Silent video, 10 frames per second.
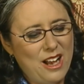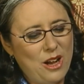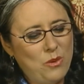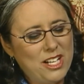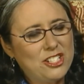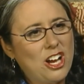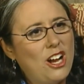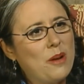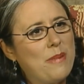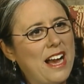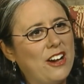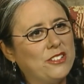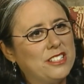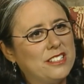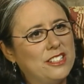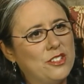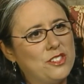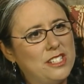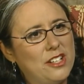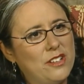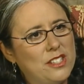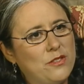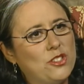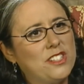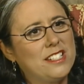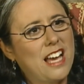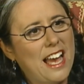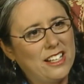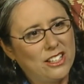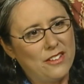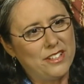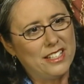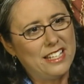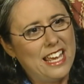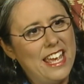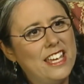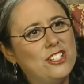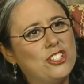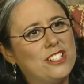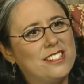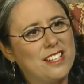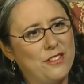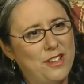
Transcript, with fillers: I want to talk about your series, first the title of it, Hinges of